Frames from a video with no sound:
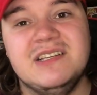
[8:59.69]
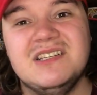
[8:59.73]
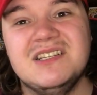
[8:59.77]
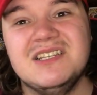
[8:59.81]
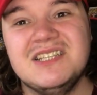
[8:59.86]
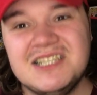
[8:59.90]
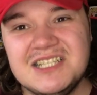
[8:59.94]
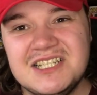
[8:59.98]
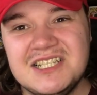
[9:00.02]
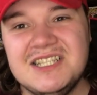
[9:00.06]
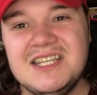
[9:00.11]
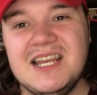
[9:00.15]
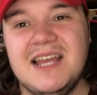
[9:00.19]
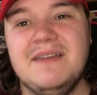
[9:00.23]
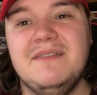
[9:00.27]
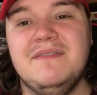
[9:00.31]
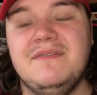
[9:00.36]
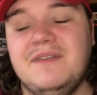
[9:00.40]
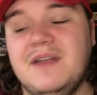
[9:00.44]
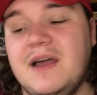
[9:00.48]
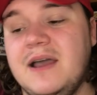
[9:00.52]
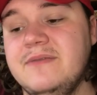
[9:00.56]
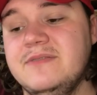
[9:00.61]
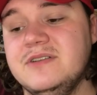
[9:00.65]
So it's the same
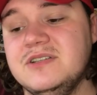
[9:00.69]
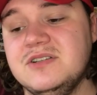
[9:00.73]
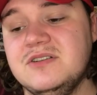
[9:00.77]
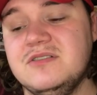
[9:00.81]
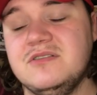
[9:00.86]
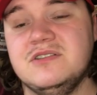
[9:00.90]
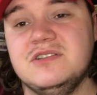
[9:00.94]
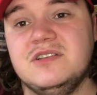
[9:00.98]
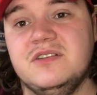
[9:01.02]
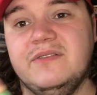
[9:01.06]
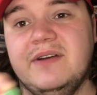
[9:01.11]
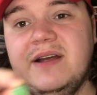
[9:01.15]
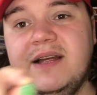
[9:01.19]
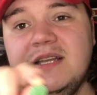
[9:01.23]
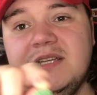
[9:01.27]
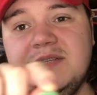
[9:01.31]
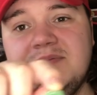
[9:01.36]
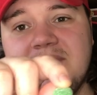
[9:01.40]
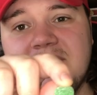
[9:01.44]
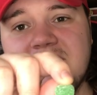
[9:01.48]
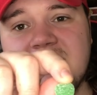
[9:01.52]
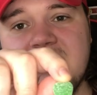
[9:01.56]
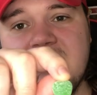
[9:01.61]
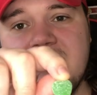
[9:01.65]
flavors across the
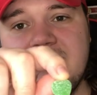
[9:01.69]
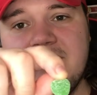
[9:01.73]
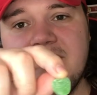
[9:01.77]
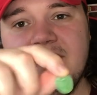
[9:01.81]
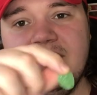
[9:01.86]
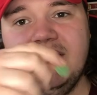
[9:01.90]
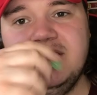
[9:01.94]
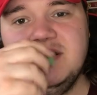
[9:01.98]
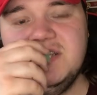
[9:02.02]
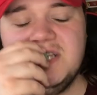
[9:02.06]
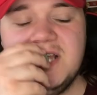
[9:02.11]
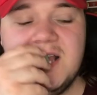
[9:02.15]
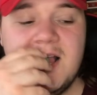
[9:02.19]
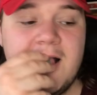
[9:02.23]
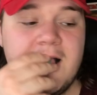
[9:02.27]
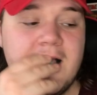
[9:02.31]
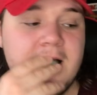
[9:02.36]
range, what I see with things.